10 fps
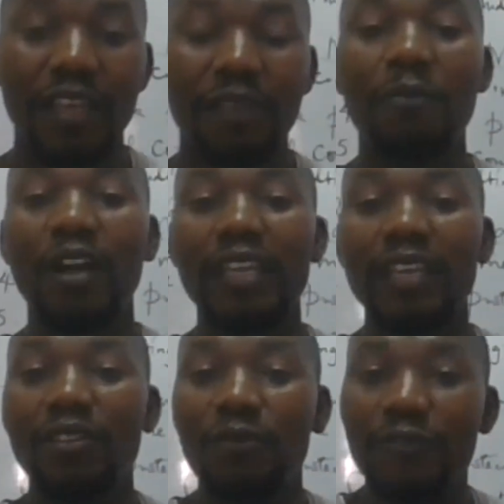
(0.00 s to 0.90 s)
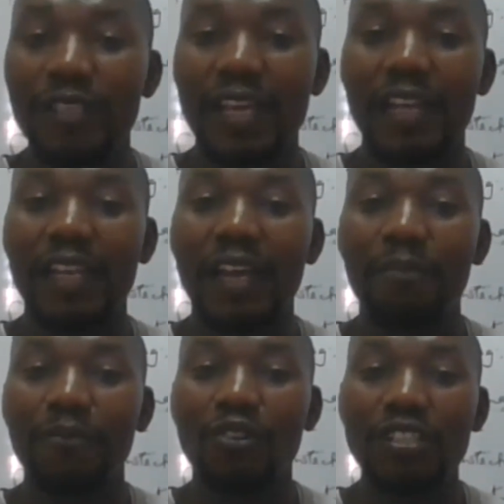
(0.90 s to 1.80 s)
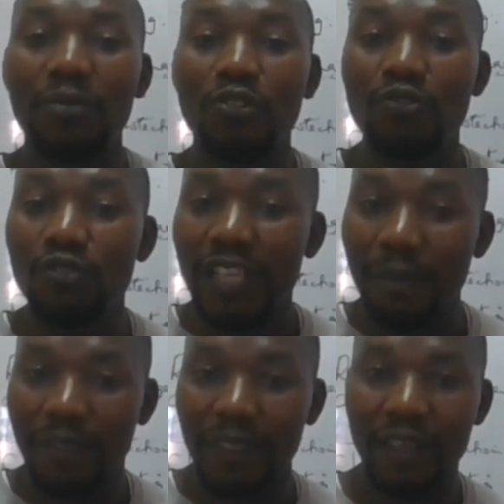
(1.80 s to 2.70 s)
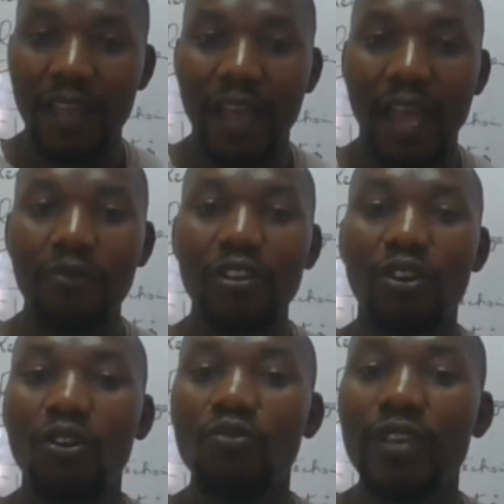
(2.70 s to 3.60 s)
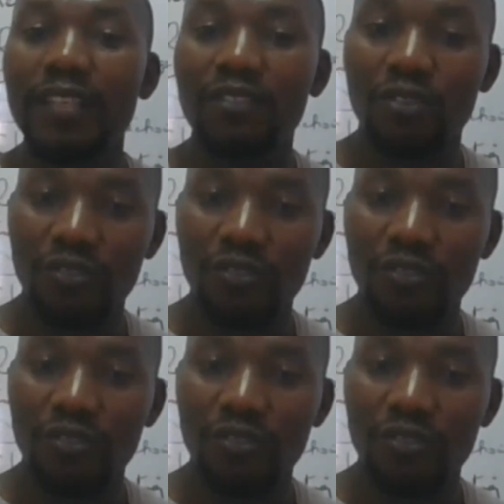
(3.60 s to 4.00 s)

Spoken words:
If I'm working in the office and I'm not able to do something, I will always